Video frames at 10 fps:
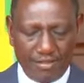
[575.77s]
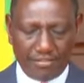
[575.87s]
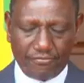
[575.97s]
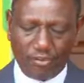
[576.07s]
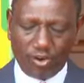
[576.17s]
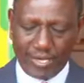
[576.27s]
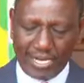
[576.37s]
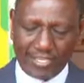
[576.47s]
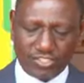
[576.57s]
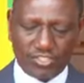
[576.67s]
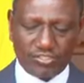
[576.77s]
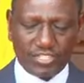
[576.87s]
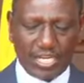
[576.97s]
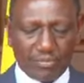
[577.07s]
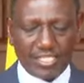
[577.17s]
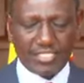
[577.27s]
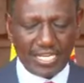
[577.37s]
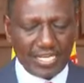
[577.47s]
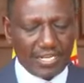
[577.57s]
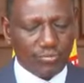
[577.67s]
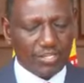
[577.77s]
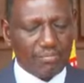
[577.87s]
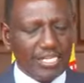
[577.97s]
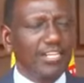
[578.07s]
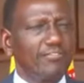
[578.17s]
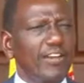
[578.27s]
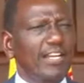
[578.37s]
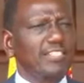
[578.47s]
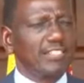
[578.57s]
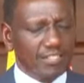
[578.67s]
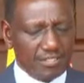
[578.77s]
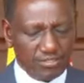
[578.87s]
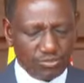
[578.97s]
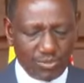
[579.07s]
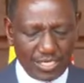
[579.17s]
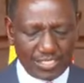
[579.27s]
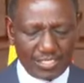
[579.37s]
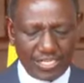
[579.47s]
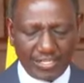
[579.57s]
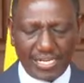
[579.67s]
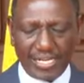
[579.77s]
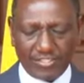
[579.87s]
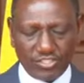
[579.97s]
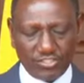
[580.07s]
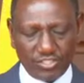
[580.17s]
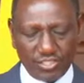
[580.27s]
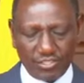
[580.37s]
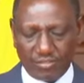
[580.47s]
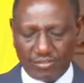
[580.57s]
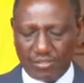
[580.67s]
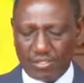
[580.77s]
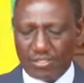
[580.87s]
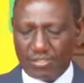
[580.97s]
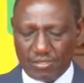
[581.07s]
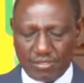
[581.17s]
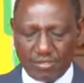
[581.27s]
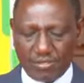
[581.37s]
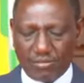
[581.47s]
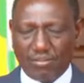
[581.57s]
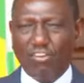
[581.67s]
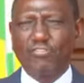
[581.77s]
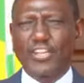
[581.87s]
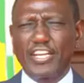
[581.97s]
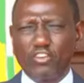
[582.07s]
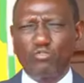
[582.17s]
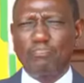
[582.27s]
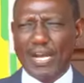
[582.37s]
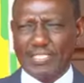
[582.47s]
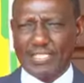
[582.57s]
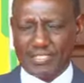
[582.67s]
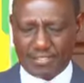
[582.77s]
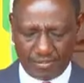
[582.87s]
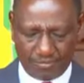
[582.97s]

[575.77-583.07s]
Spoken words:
the following actions shall be taken with immediate effect towards the realization of the new budget.